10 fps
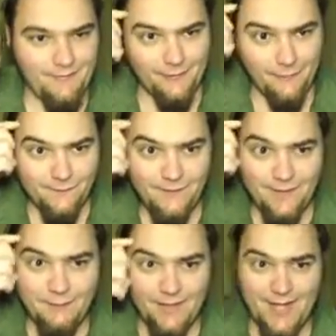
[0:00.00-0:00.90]
that goes
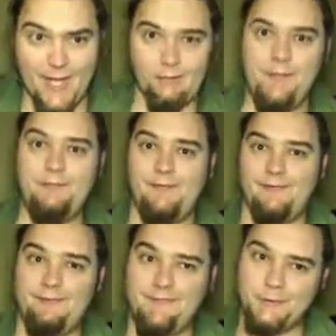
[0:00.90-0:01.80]
on in my head when
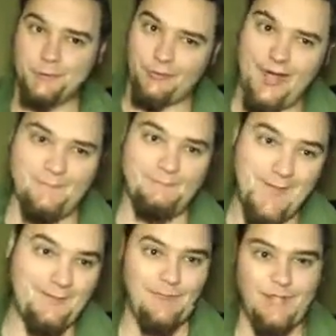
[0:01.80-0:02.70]
people try to
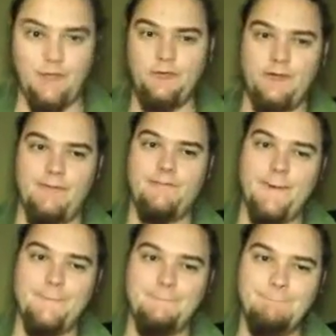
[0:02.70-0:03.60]
make me do something.